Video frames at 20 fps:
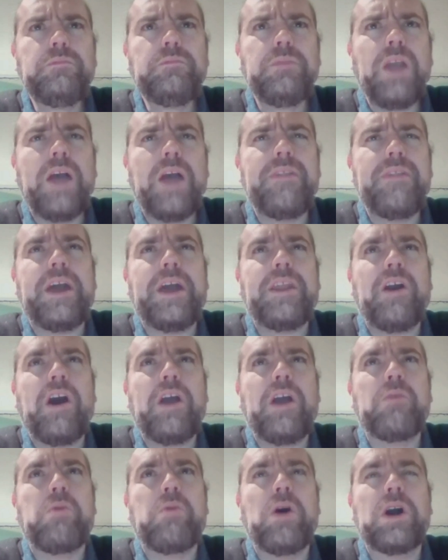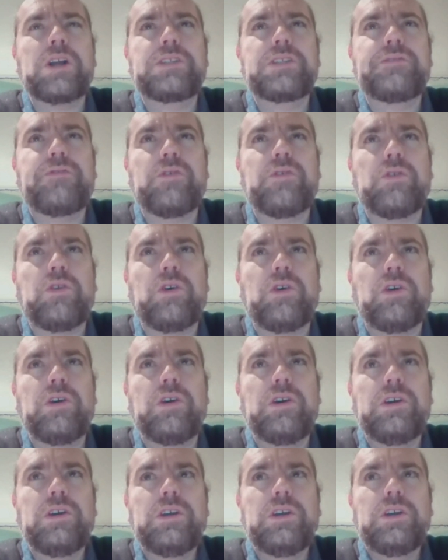and then I worked
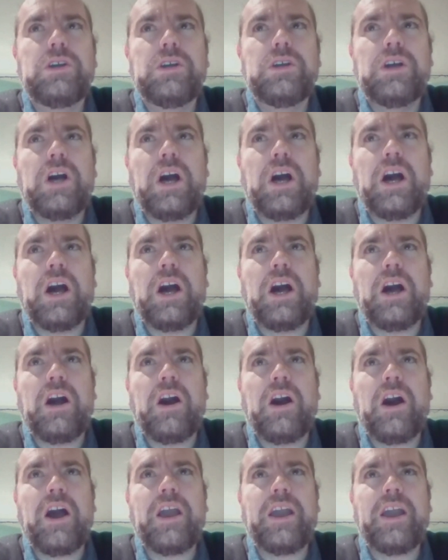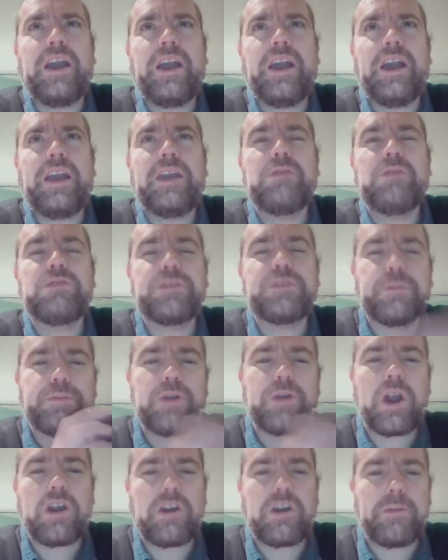for. I He was a
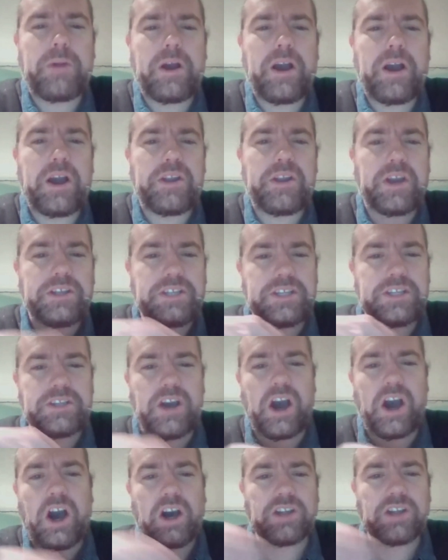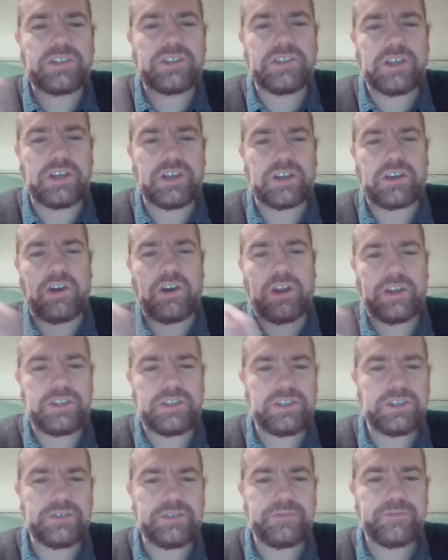programmer, and I did art at
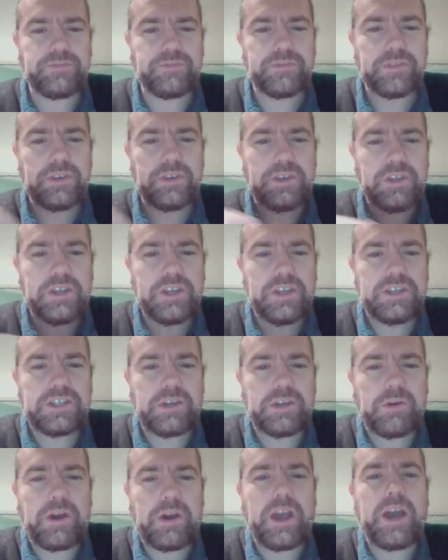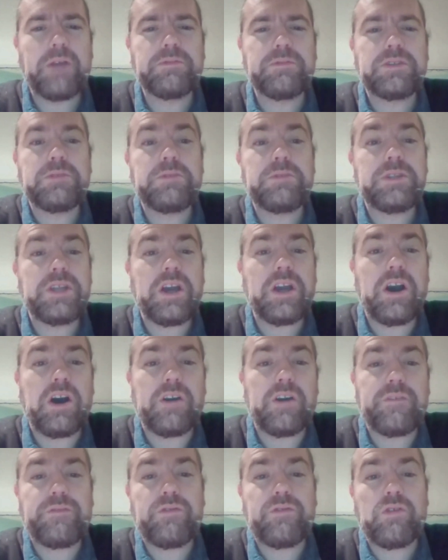college. So I helped him with the
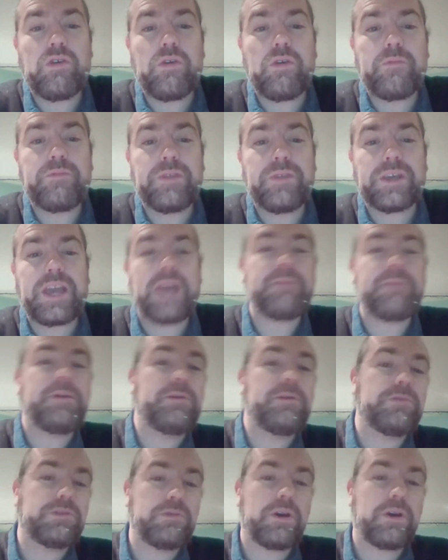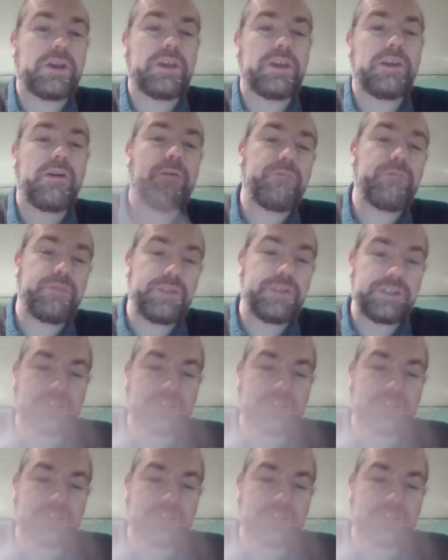art for the game he was working on for this